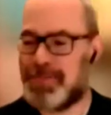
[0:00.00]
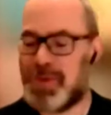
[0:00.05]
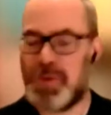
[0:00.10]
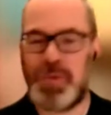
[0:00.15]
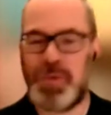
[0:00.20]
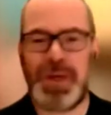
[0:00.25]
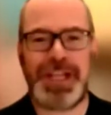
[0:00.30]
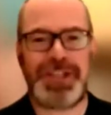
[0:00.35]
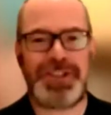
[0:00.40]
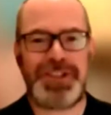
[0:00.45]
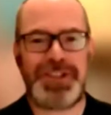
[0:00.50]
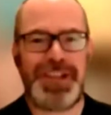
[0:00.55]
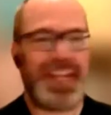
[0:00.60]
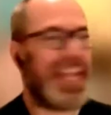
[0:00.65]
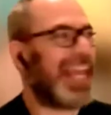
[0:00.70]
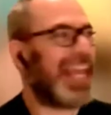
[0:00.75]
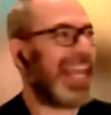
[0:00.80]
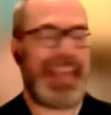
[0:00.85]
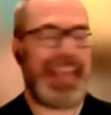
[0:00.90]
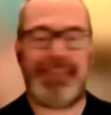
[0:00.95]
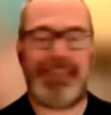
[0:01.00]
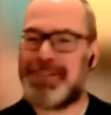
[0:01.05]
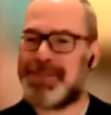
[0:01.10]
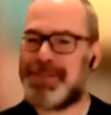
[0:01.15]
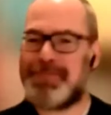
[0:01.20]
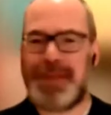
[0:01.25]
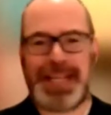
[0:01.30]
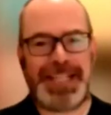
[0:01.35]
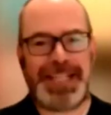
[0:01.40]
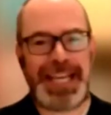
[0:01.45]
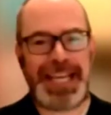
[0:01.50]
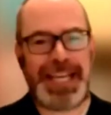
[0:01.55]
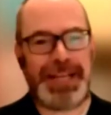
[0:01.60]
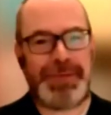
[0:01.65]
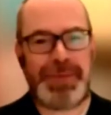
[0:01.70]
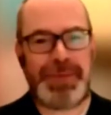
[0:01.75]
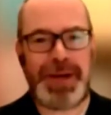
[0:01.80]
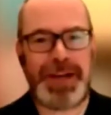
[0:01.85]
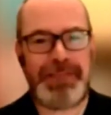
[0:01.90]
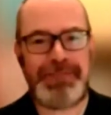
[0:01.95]
which, if it's
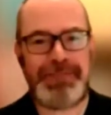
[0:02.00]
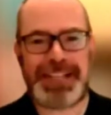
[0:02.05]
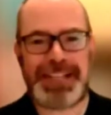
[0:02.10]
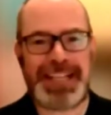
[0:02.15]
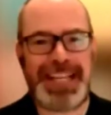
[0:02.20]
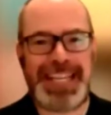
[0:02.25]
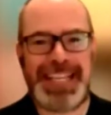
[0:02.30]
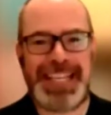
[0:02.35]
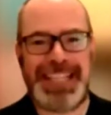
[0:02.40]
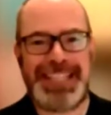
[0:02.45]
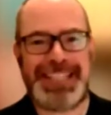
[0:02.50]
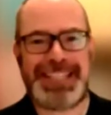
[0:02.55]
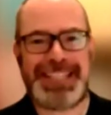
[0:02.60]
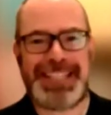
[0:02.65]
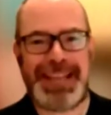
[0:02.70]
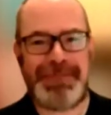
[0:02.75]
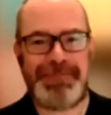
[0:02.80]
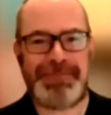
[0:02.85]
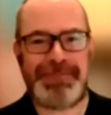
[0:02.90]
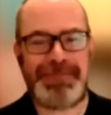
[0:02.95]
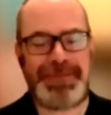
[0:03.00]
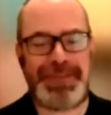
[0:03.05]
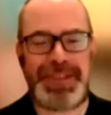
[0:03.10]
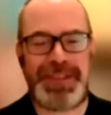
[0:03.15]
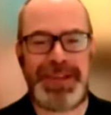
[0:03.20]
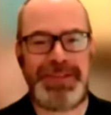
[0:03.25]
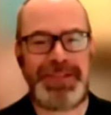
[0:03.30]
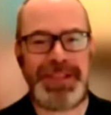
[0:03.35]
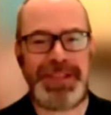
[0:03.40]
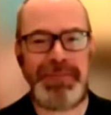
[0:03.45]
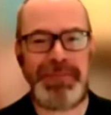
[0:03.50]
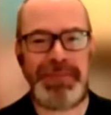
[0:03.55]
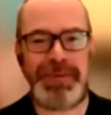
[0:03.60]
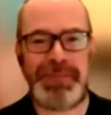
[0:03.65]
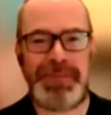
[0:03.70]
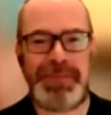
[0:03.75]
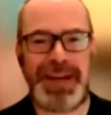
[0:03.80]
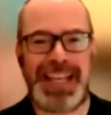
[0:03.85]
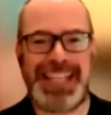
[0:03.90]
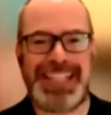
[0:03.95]
maintained perfectly in those
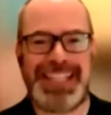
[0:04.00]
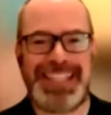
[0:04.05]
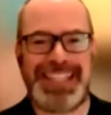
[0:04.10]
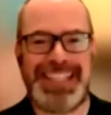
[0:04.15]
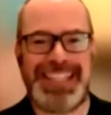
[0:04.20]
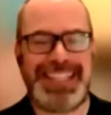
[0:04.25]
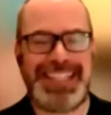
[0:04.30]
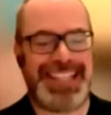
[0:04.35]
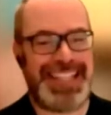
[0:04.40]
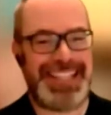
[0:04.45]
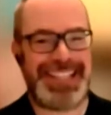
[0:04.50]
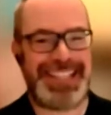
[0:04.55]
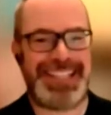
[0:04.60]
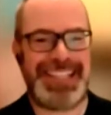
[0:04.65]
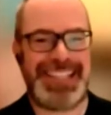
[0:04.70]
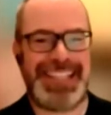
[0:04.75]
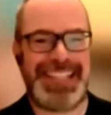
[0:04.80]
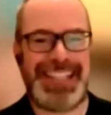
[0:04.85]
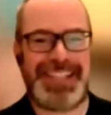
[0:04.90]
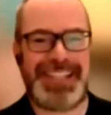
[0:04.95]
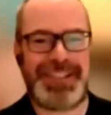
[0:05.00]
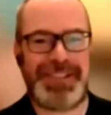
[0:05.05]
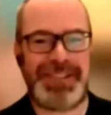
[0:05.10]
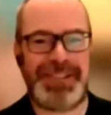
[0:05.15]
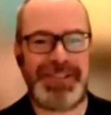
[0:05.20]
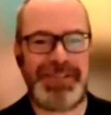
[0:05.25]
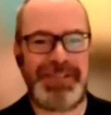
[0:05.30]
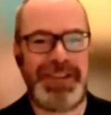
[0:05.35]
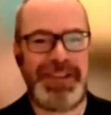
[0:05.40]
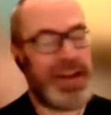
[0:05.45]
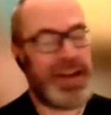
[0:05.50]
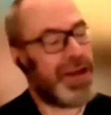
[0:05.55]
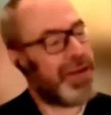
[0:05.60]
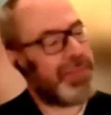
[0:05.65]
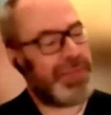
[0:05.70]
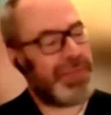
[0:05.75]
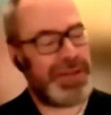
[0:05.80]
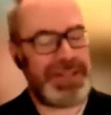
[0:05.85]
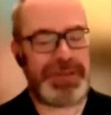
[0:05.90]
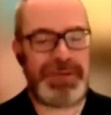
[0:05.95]
separate places, isn't an issue.
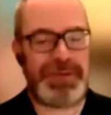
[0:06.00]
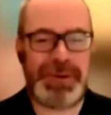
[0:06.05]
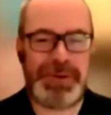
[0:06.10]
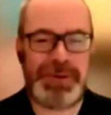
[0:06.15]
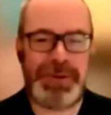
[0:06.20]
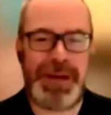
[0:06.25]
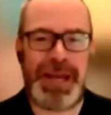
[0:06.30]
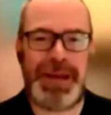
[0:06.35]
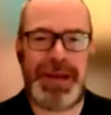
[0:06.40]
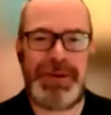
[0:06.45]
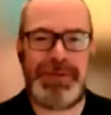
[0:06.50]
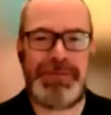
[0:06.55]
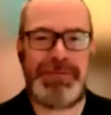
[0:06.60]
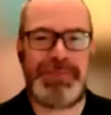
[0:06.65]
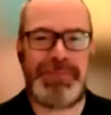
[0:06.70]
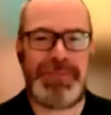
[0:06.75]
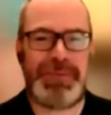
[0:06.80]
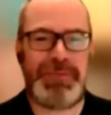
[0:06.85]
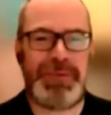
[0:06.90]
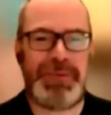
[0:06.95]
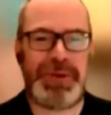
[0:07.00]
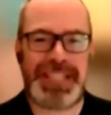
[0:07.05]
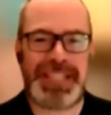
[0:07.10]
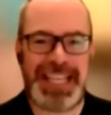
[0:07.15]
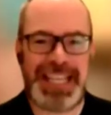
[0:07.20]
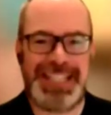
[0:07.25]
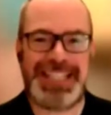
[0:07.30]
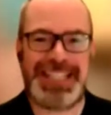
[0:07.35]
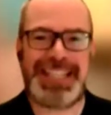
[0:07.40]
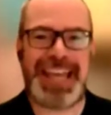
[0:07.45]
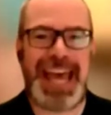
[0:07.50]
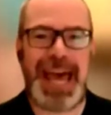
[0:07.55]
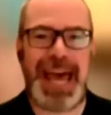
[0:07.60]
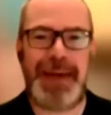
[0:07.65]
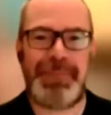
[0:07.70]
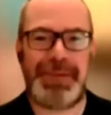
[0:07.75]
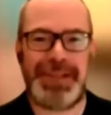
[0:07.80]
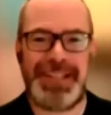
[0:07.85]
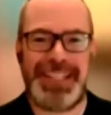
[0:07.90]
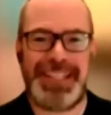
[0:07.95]
But as we all know, what tends to
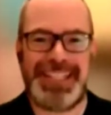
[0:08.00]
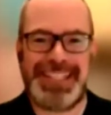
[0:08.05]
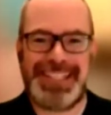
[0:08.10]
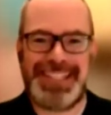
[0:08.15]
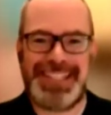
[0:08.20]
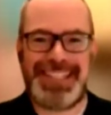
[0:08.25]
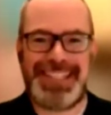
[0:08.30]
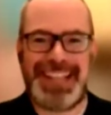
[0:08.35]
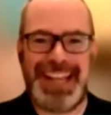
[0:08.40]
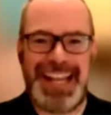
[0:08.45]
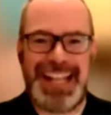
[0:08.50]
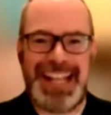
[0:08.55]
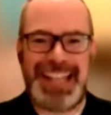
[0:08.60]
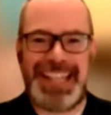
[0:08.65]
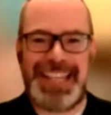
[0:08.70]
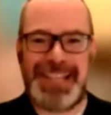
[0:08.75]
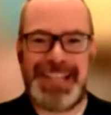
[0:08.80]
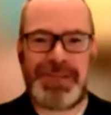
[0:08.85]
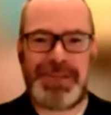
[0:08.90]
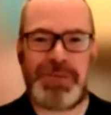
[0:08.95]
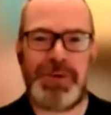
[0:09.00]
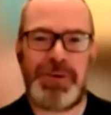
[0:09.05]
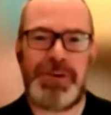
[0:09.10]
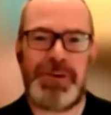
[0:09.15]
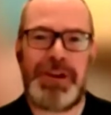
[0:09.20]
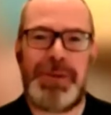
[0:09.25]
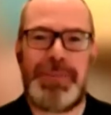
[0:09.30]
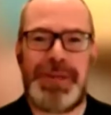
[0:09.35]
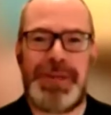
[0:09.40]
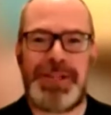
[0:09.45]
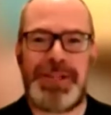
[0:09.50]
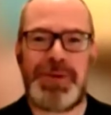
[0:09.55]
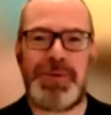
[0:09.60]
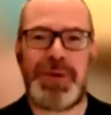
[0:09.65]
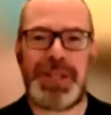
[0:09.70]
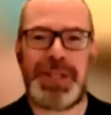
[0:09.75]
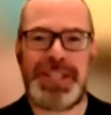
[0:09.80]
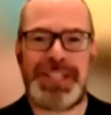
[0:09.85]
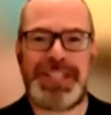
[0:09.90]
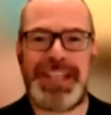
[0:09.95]
happen is things will creep into
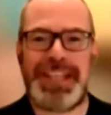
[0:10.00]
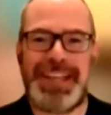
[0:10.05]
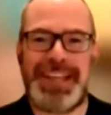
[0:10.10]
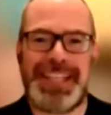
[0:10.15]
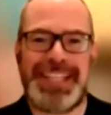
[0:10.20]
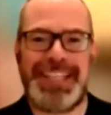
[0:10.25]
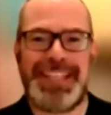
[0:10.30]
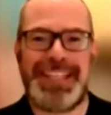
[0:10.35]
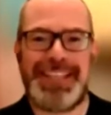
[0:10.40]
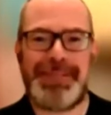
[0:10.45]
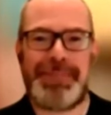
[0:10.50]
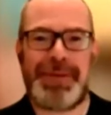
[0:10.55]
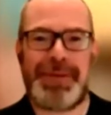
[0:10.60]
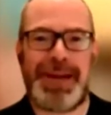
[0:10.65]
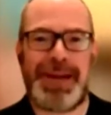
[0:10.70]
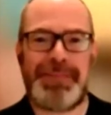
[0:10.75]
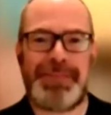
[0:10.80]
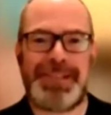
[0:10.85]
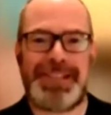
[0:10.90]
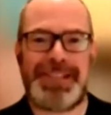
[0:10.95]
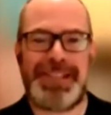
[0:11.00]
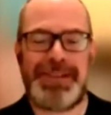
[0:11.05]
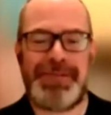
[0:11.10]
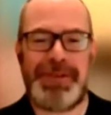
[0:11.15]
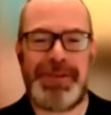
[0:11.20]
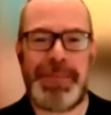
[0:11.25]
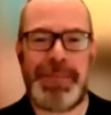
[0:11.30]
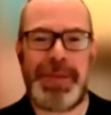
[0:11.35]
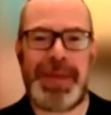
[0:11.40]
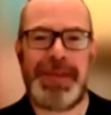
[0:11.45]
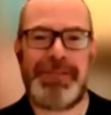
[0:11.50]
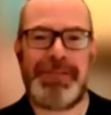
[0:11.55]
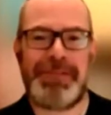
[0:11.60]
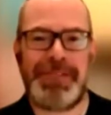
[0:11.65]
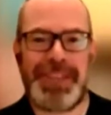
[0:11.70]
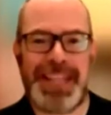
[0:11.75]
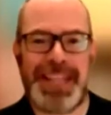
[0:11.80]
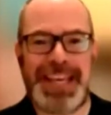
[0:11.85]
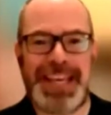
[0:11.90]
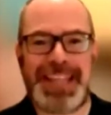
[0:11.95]
one side that perhaps don't appear on
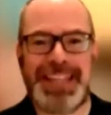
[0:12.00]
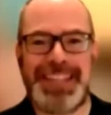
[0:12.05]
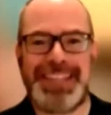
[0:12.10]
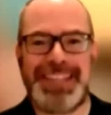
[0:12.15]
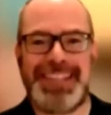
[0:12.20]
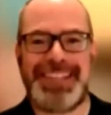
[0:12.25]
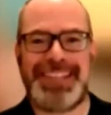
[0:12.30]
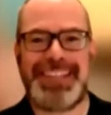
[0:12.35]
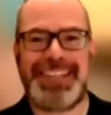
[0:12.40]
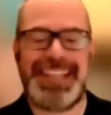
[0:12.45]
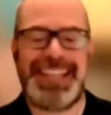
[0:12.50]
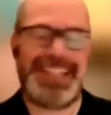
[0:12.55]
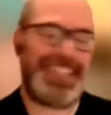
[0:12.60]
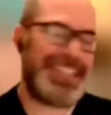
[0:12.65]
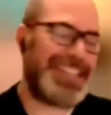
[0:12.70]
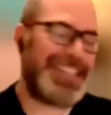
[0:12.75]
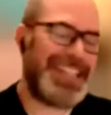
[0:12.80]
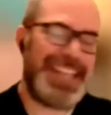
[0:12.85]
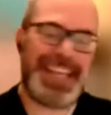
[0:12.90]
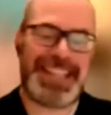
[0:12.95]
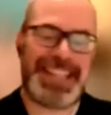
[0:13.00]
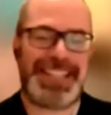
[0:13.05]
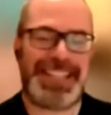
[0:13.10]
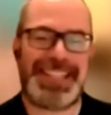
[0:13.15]
the other in the other